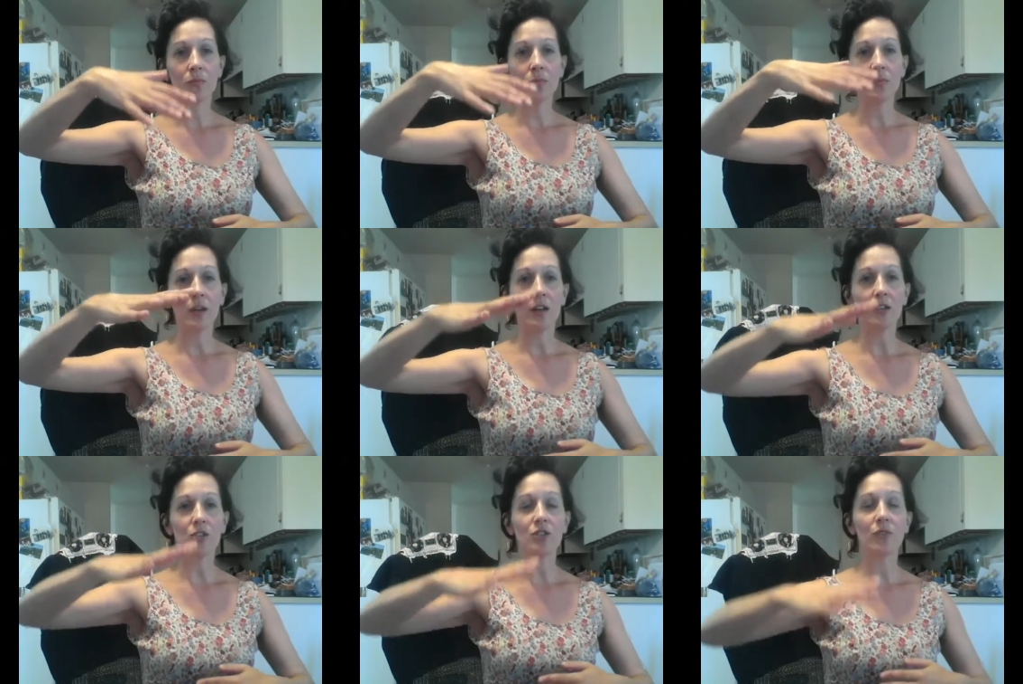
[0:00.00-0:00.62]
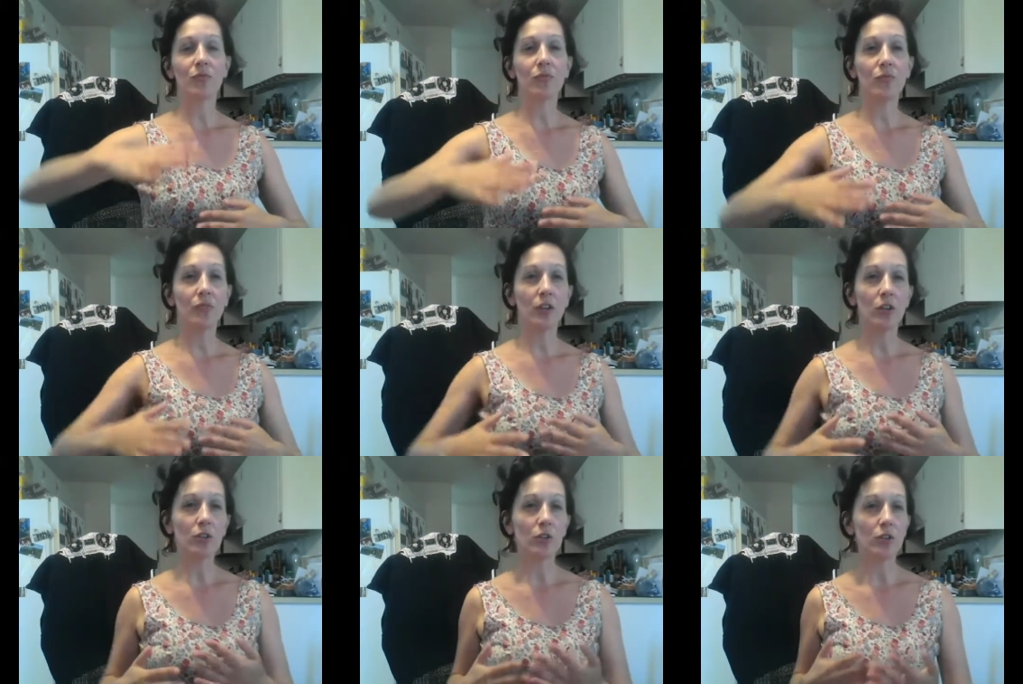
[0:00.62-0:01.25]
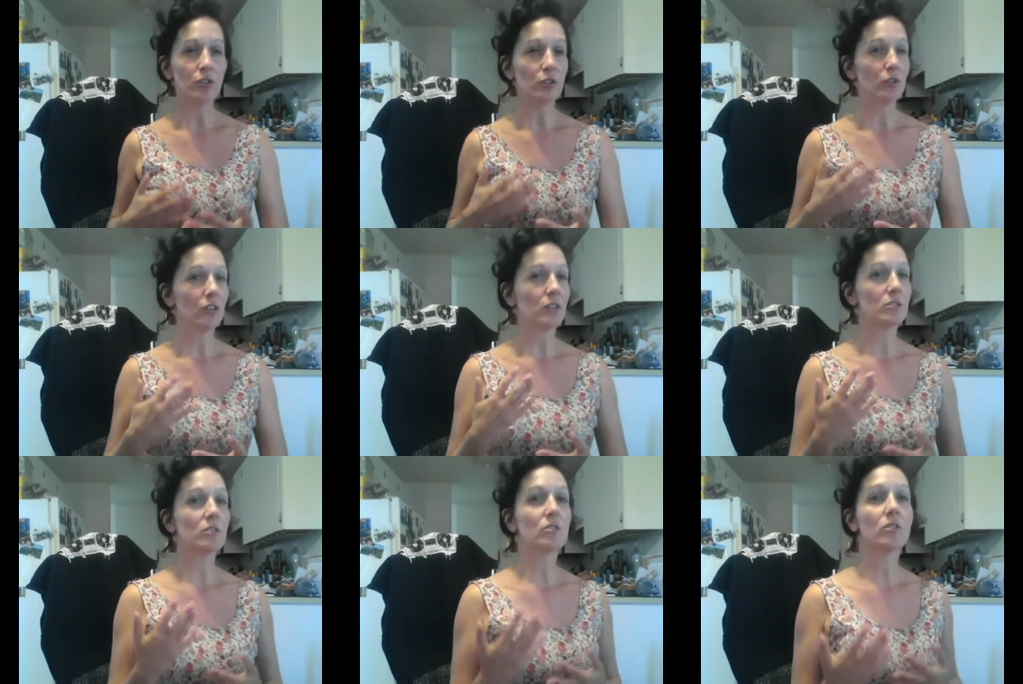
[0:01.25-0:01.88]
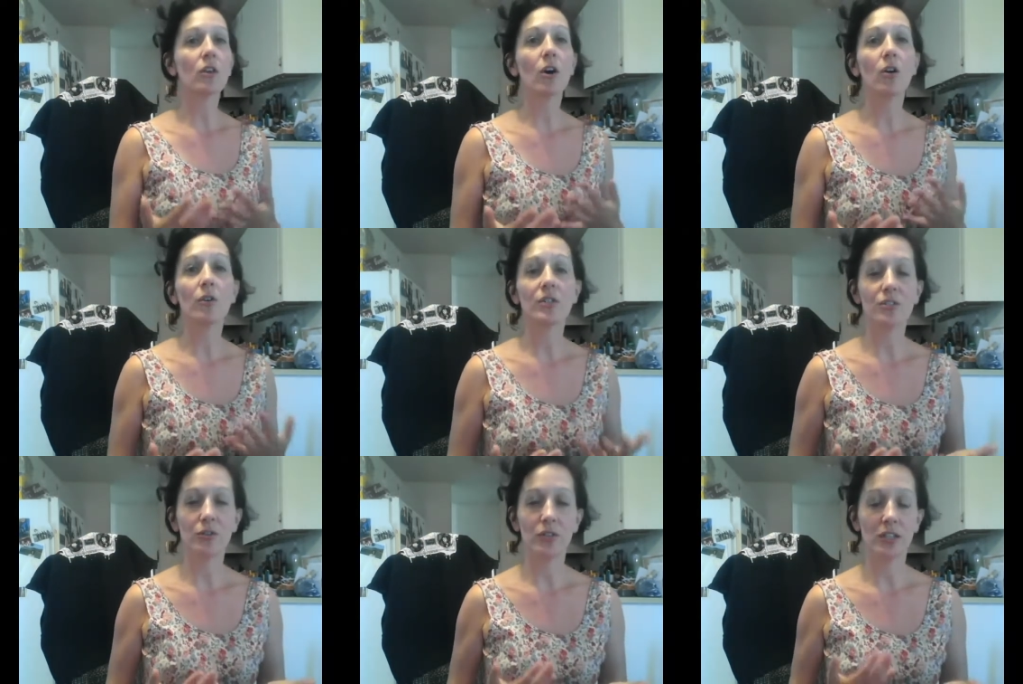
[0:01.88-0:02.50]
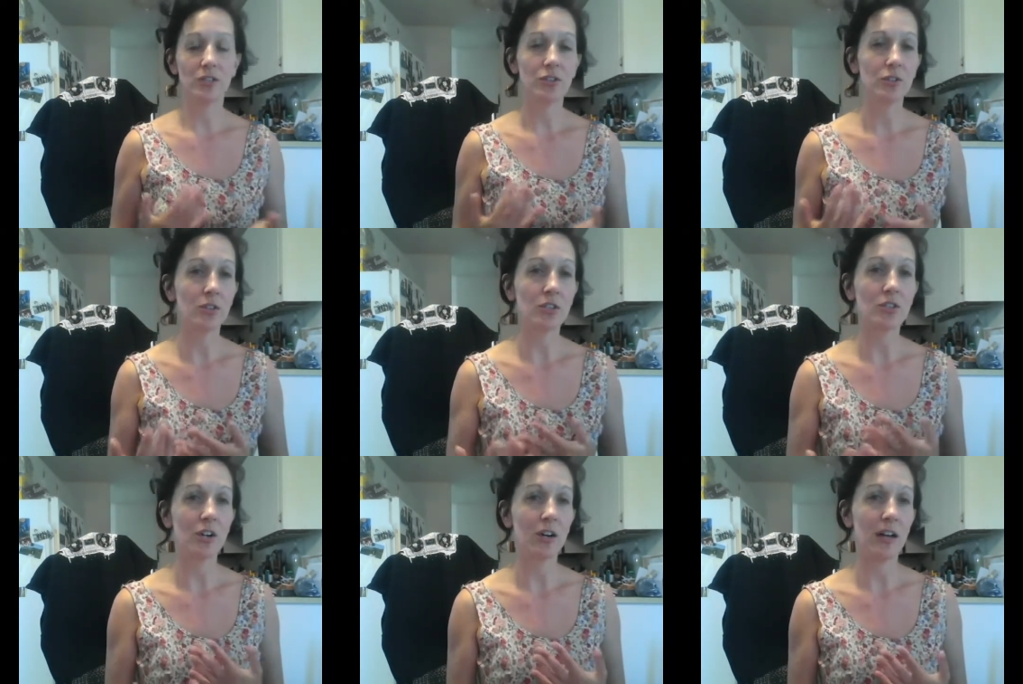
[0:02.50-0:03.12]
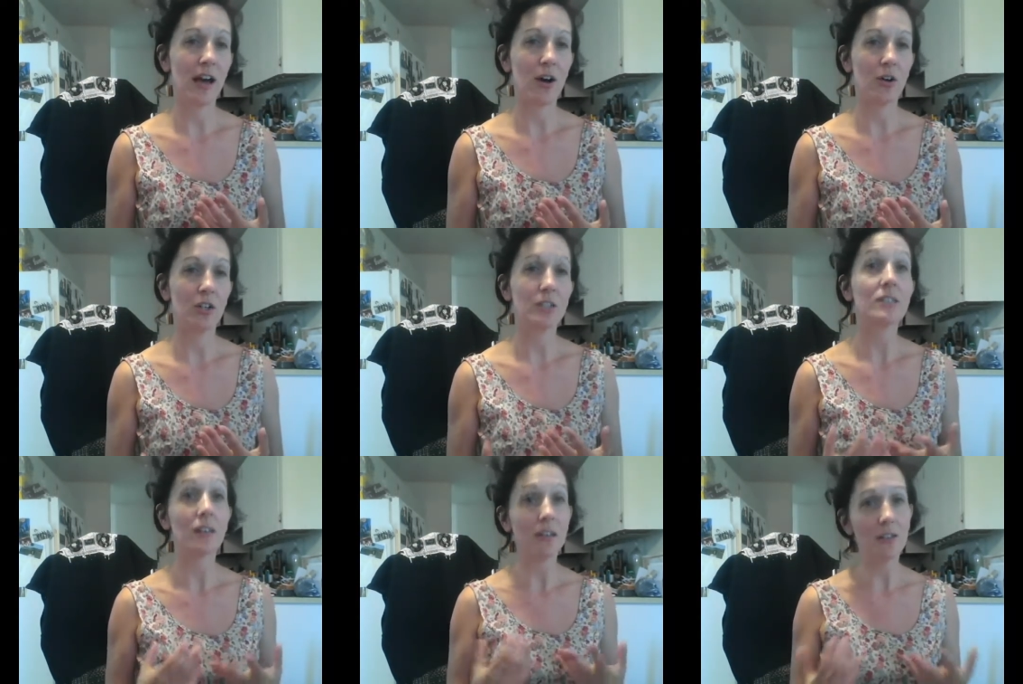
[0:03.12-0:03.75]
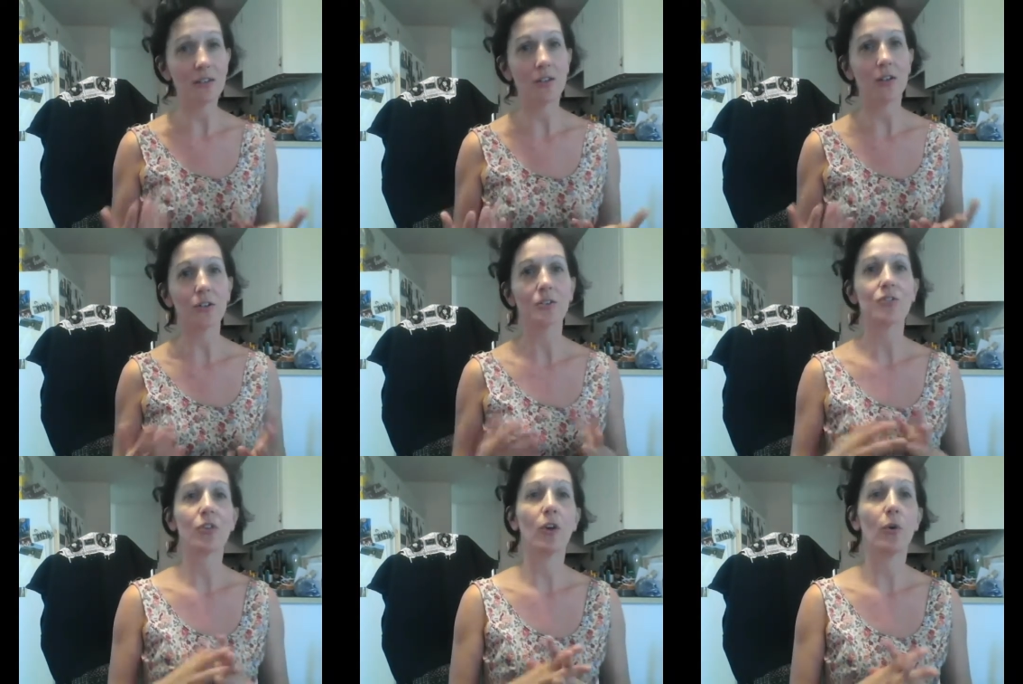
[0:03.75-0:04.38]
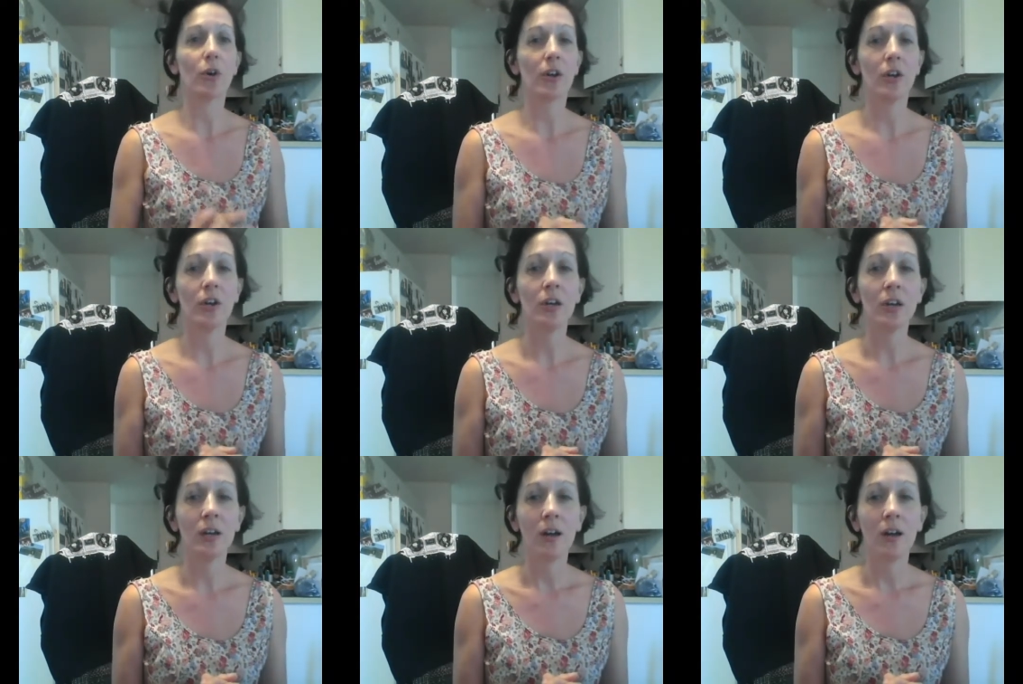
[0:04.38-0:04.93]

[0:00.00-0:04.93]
And it should feel, you can do it as slow as you need to start out. It's easier, slower.